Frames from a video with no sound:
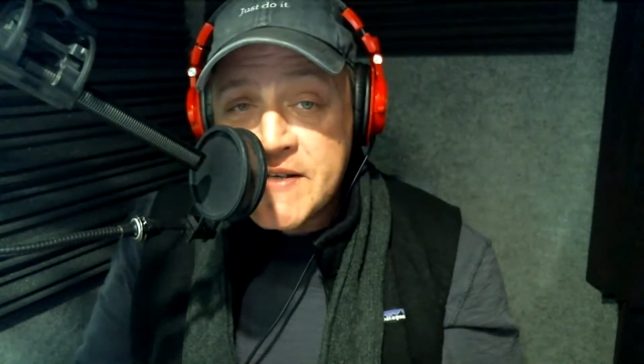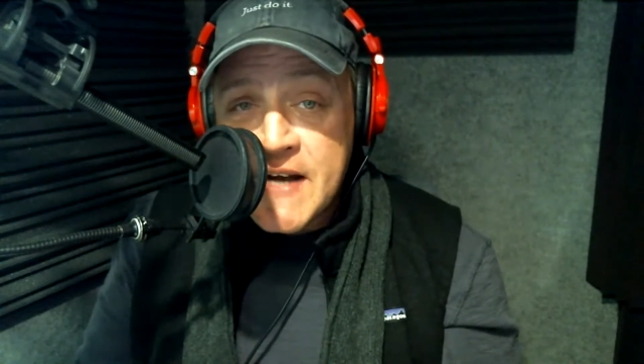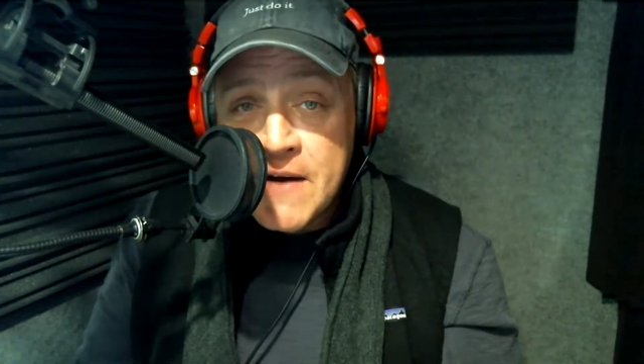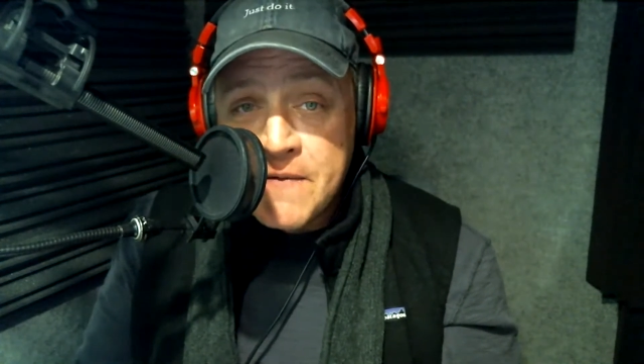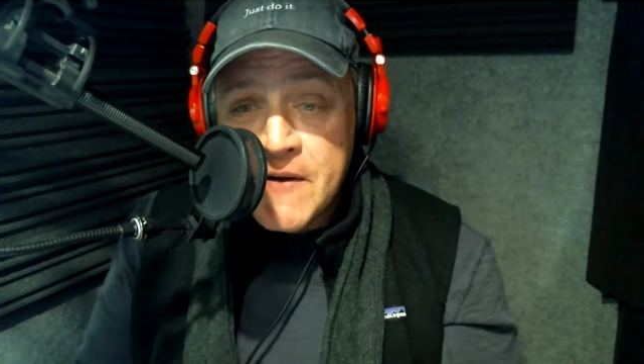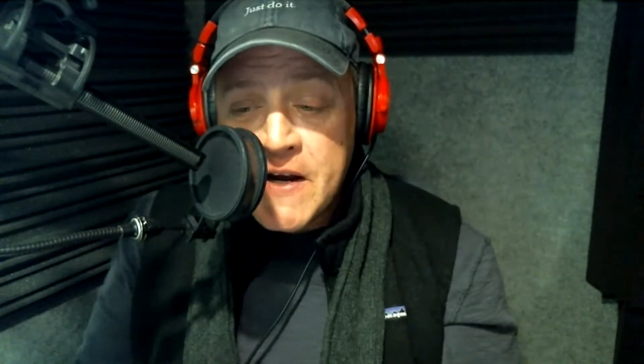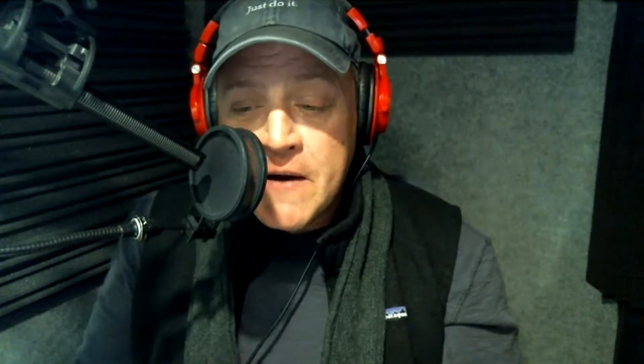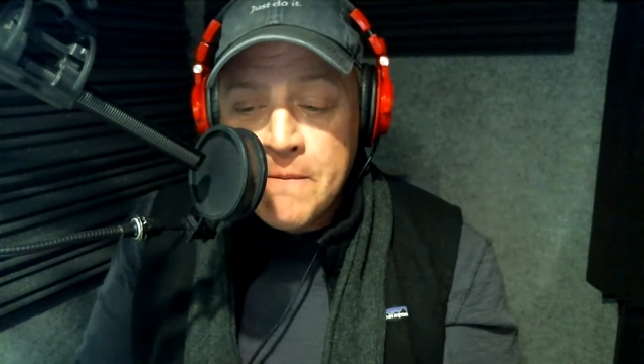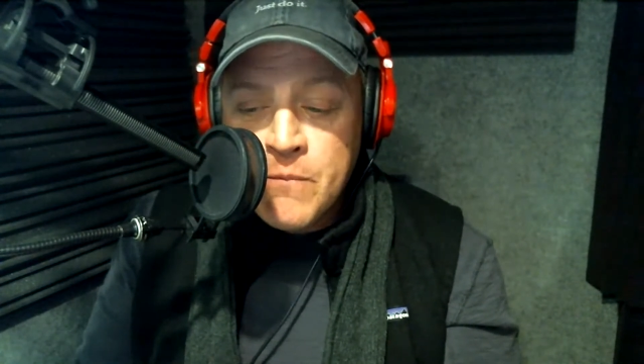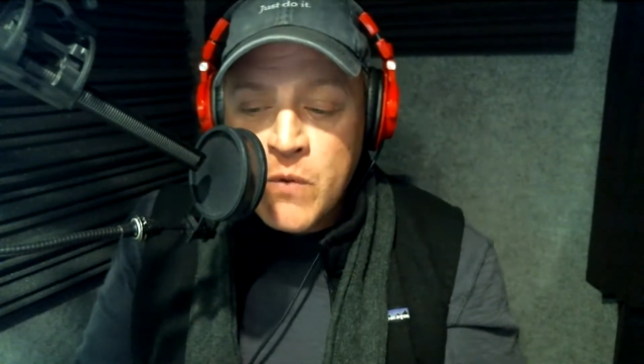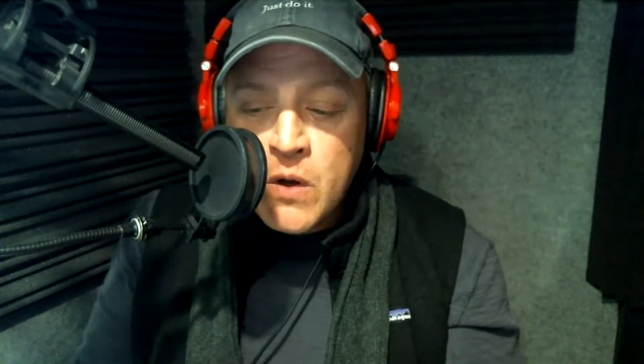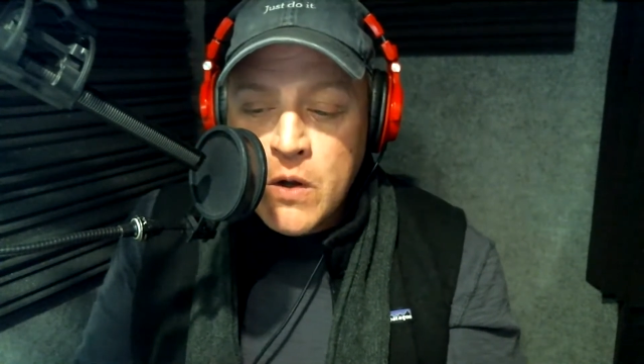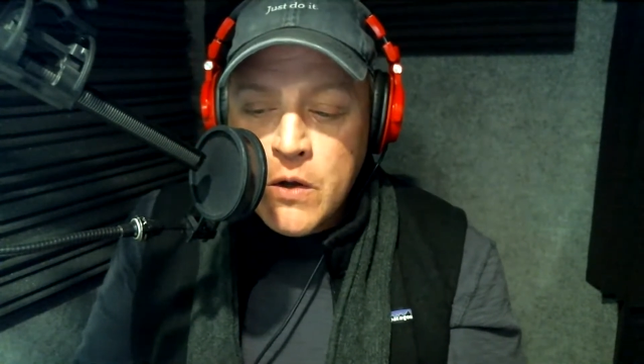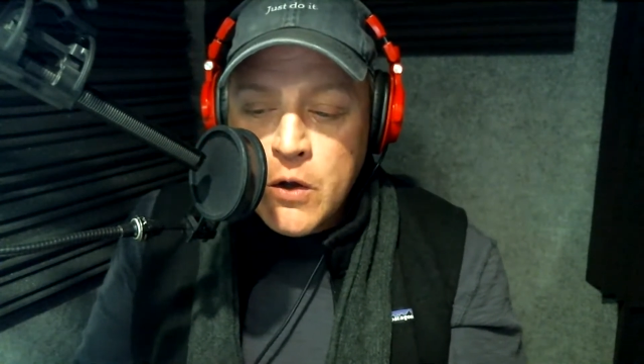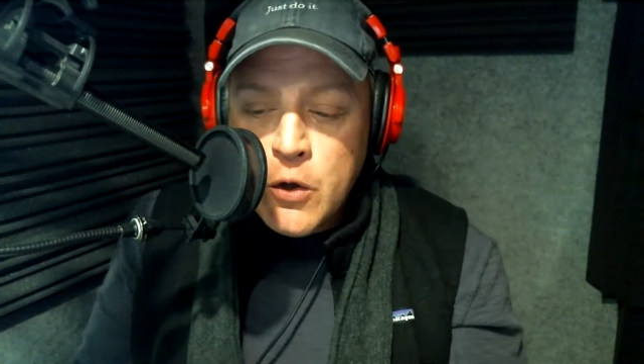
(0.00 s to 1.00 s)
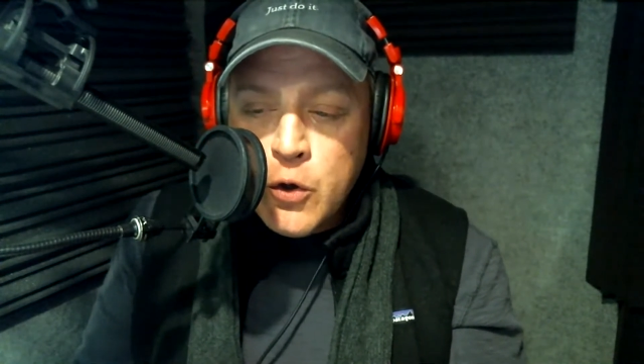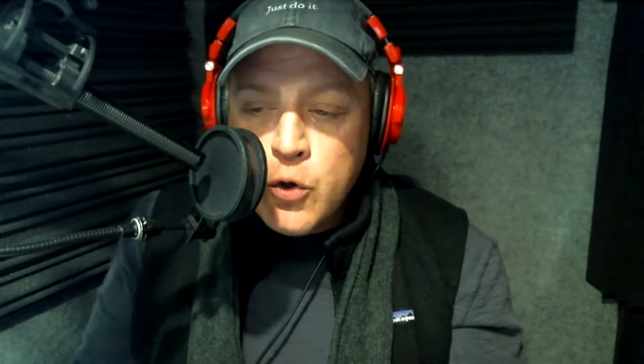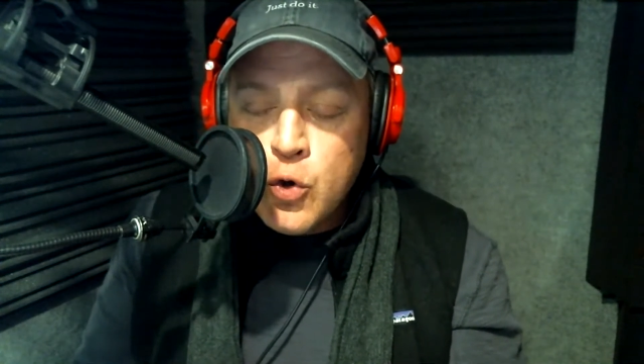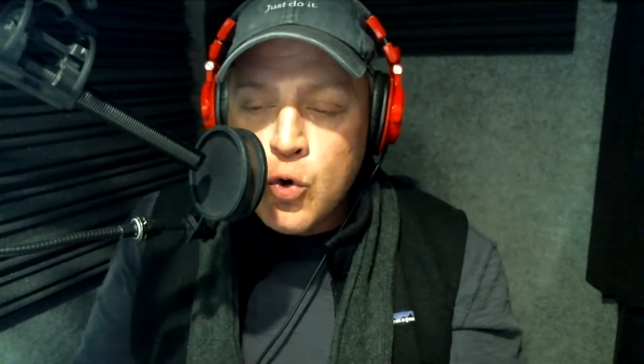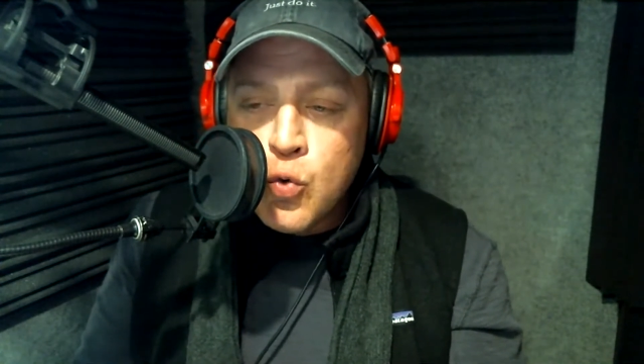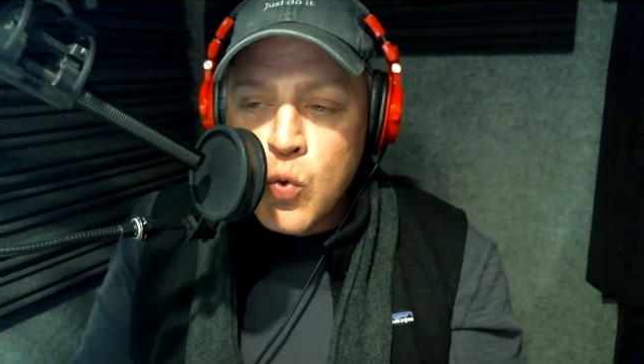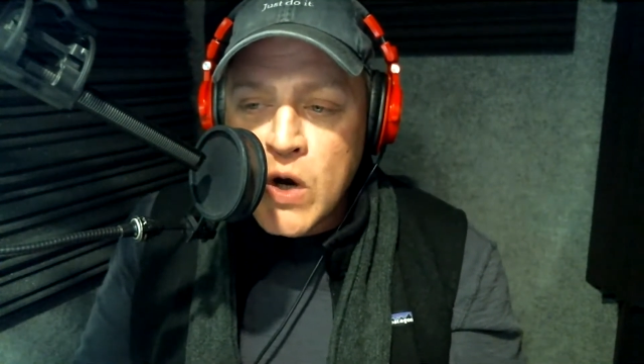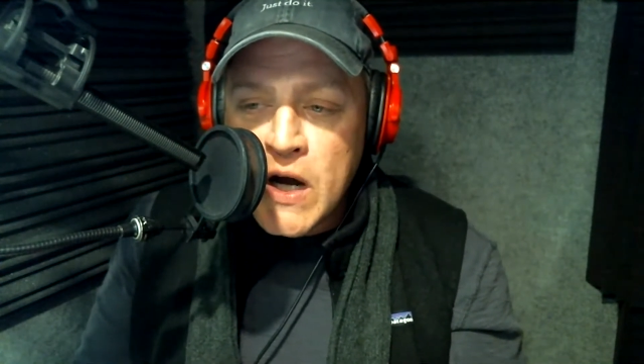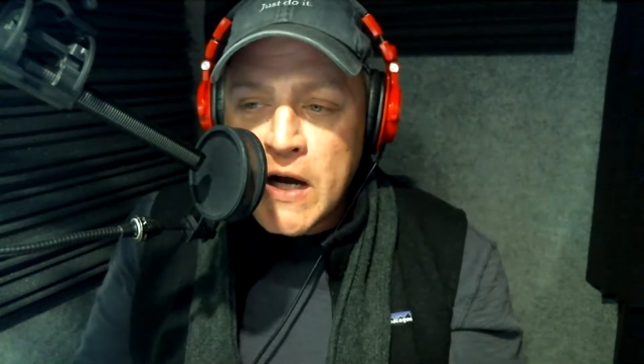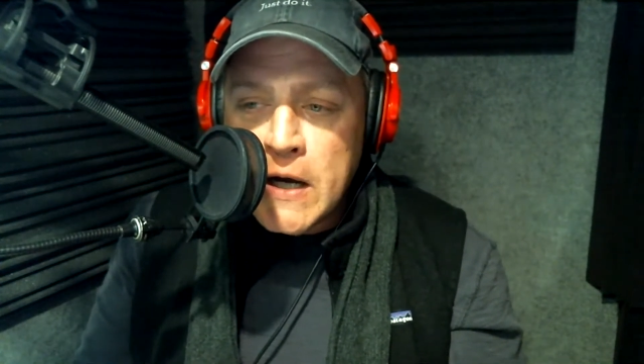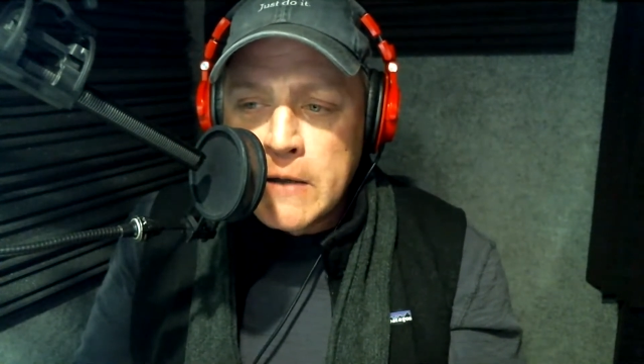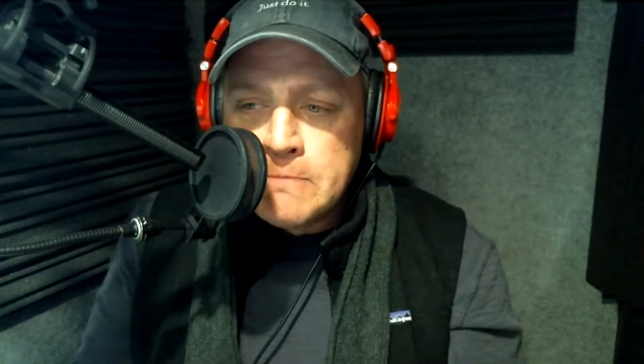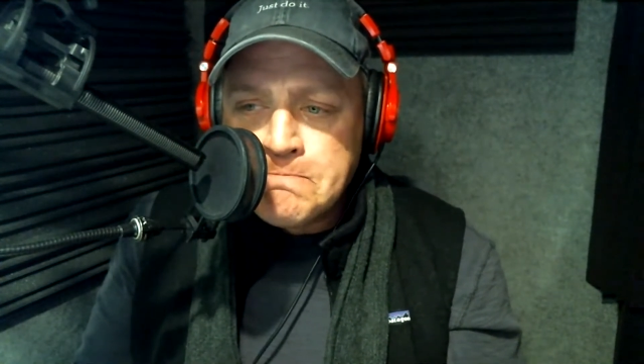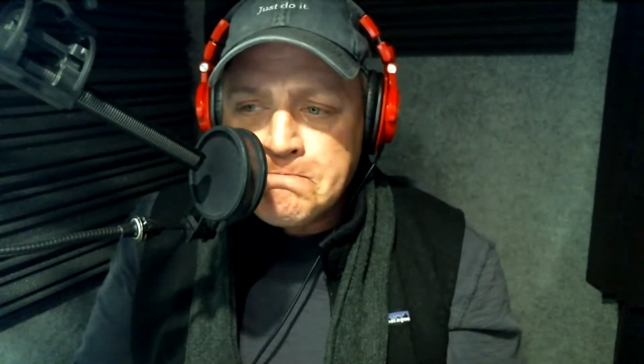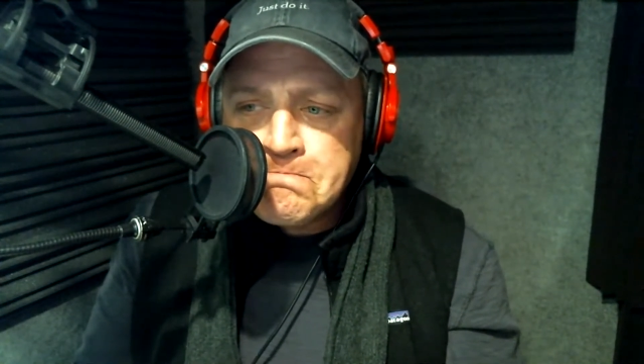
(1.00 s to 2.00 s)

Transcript: out there who, uh,